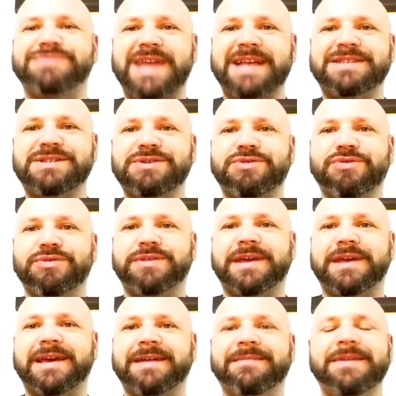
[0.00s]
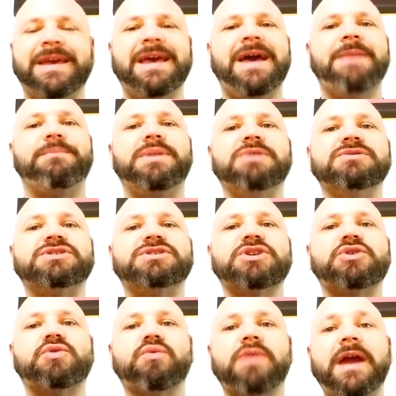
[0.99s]
That's the cool thing. But it was
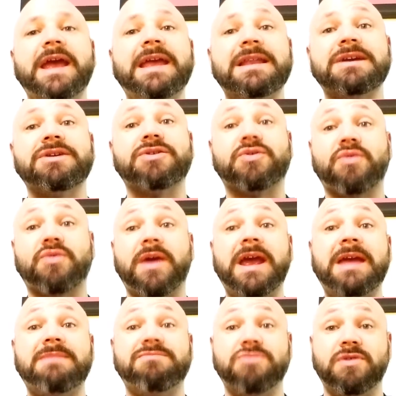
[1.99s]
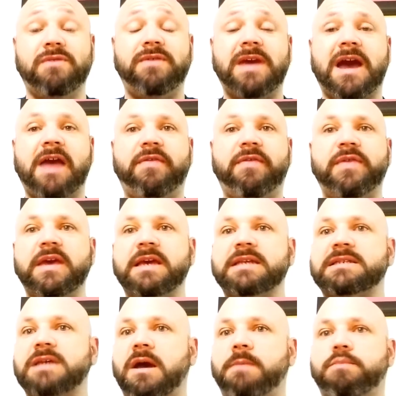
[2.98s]
a great, great movie. I think
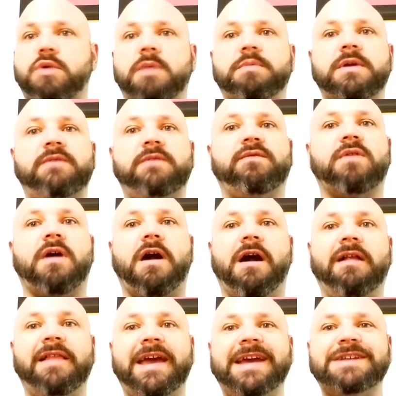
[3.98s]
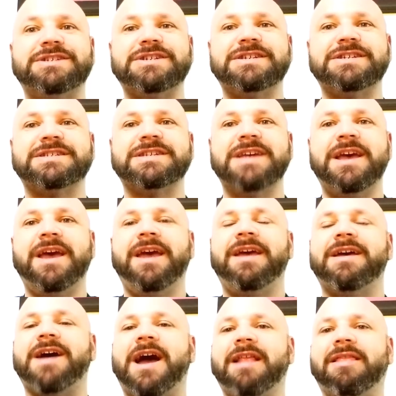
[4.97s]
it's appropriate for all ages.
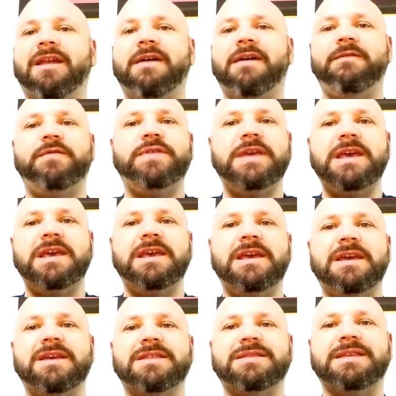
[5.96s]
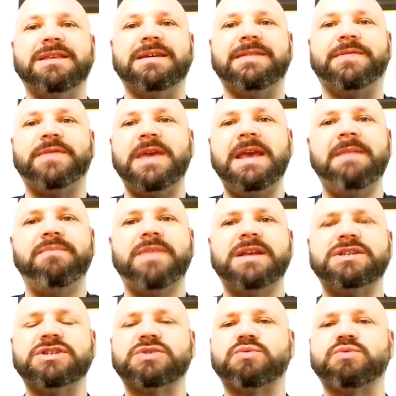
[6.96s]
I love the the theme
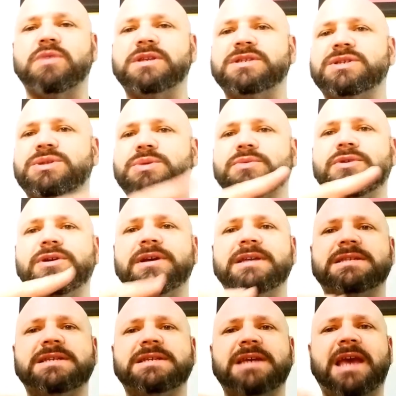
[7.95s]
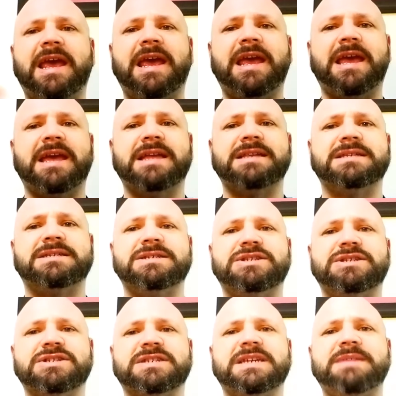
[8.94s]
that just runs through it and
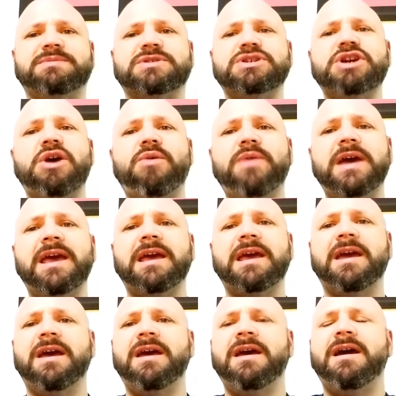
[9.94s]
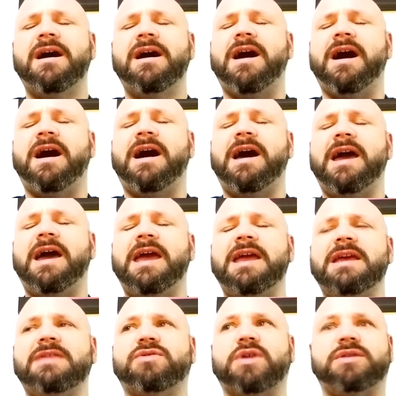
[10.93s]
just keeps going.
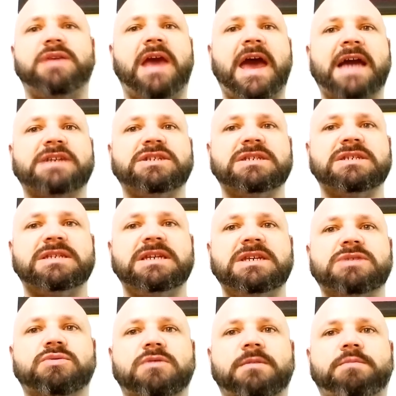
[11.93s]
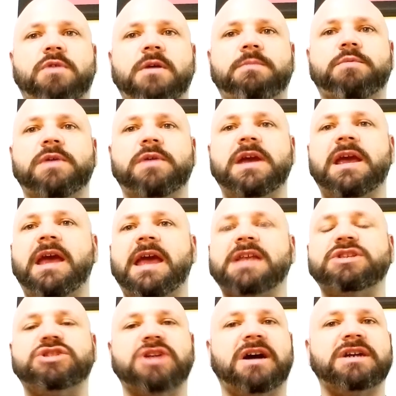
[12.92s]
I thought the action scenes were appropriate,
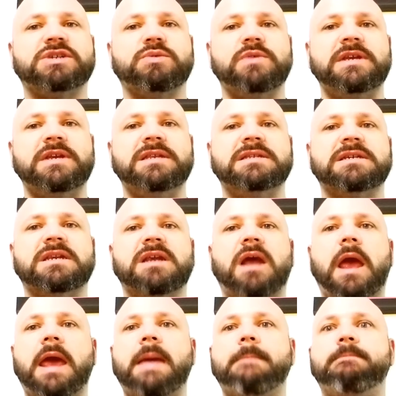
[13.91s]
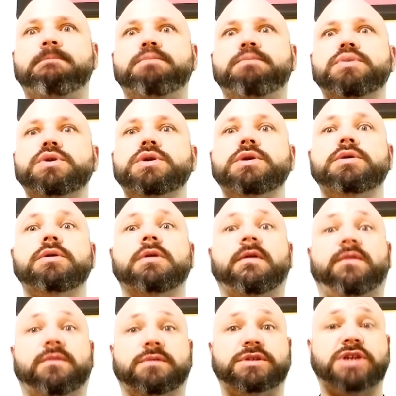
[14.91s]
and Josh Wheaton did a
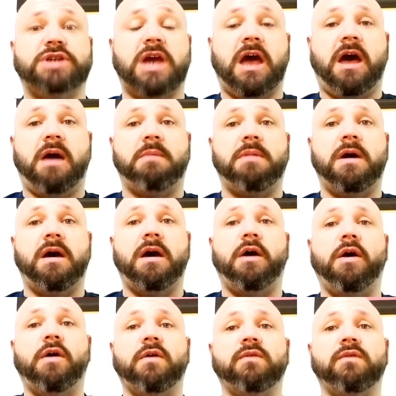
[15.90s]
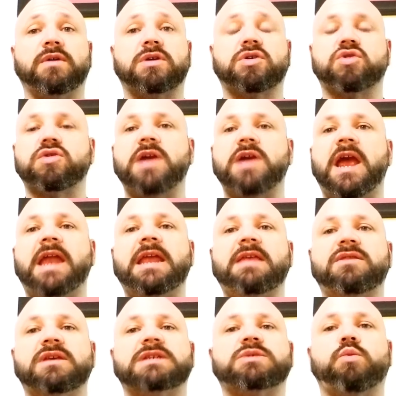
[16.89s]
beautiful job of
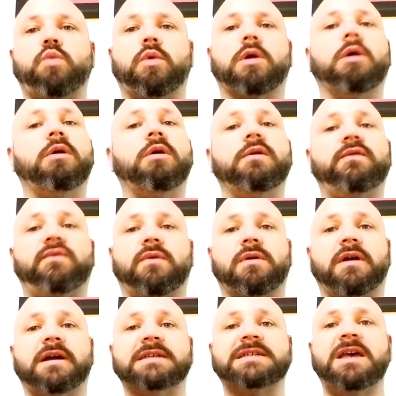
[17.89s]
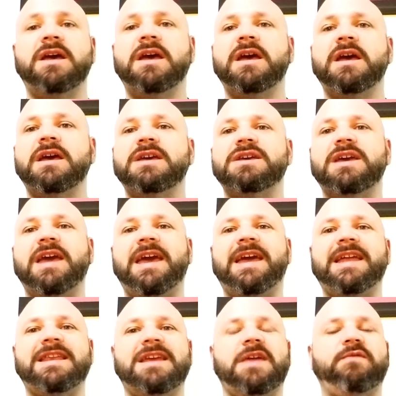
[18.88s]
creating this world for us.
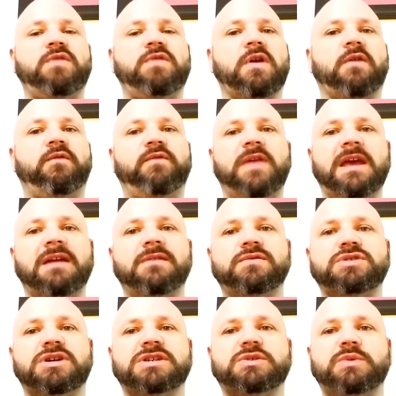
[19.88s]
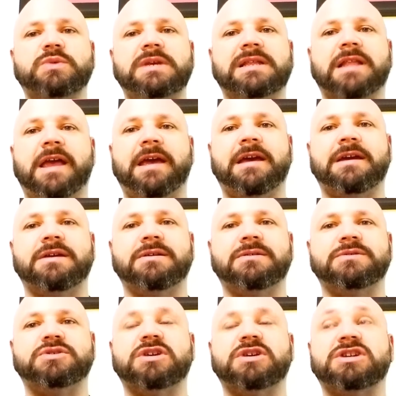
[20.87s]
And if you're a fan of Josh Wheaton,
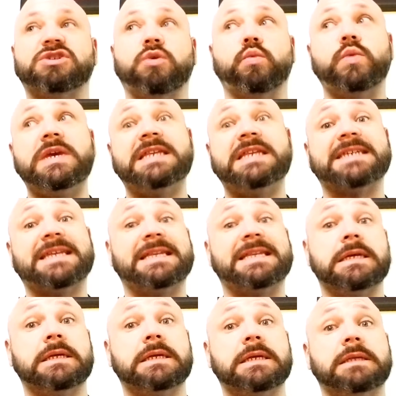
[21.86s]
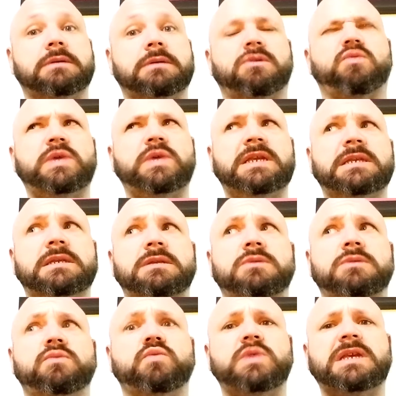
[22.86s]
Josh Wheaton or
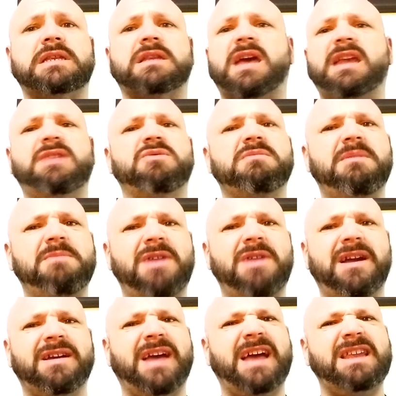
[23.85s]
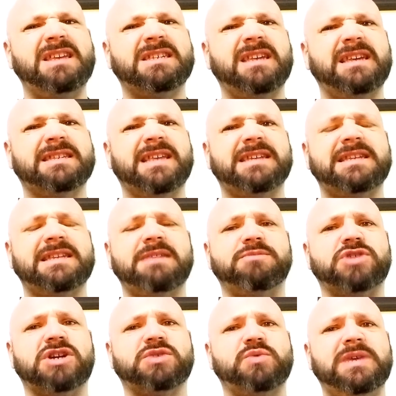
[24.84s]
Wheaton, Wheaton, I don't remember how, how do you say his last name.
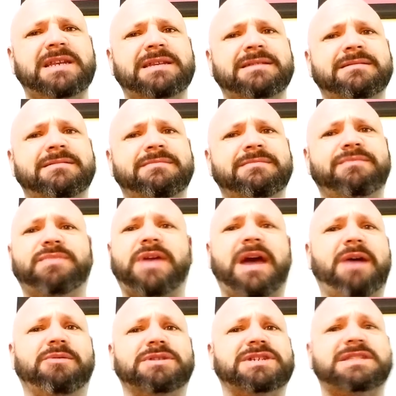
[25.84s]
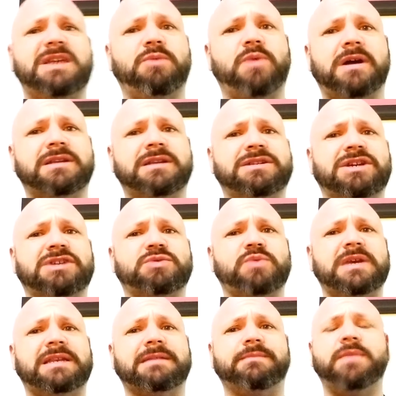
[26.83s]
Josh Wheaton. Nah, we'll just say Josh
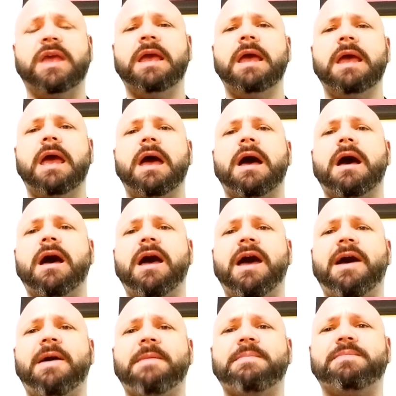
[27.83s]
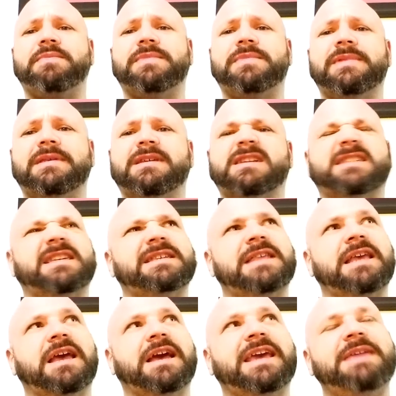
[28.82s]
Wheaton. Um, because I,
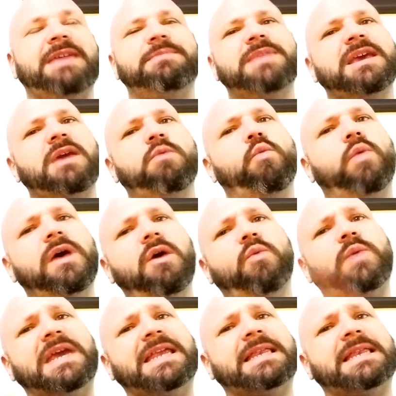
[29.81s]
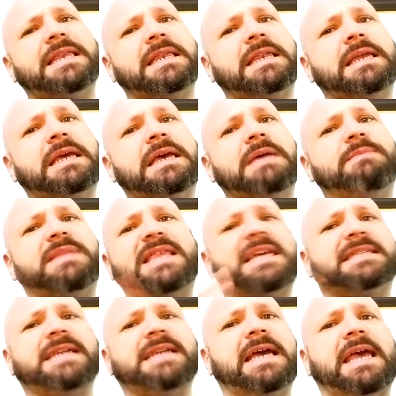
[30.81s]
th- I, keep thinking Will Wheaton, but
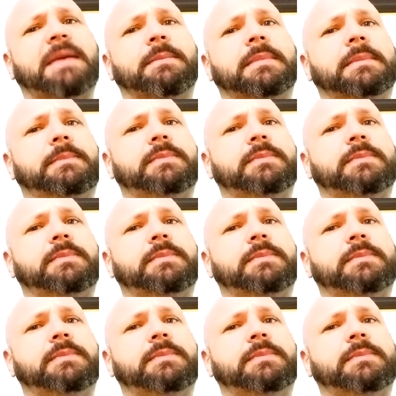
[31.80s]
that's not him.